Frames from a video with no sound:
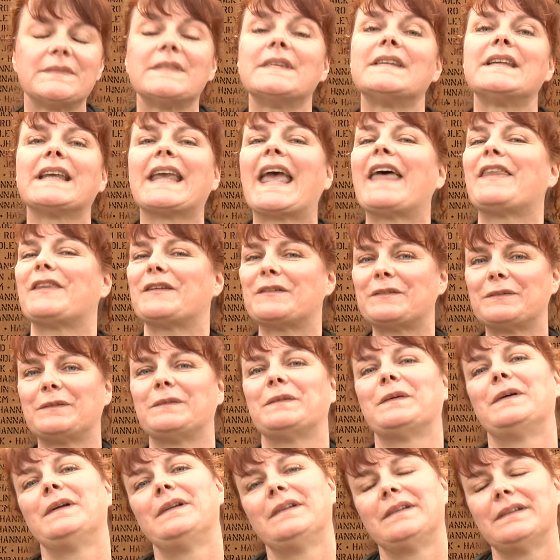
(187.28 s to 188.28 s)
Together,
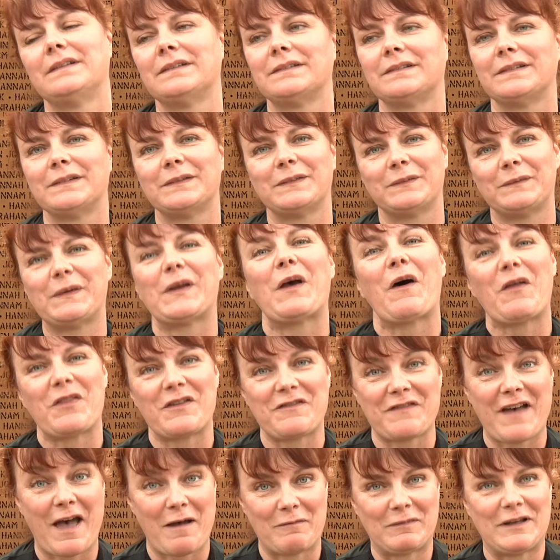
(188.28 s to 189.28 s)
we got
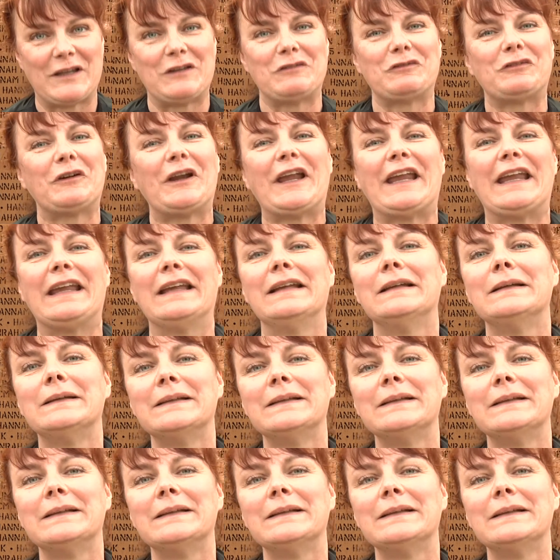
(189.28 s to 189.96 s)
the family free.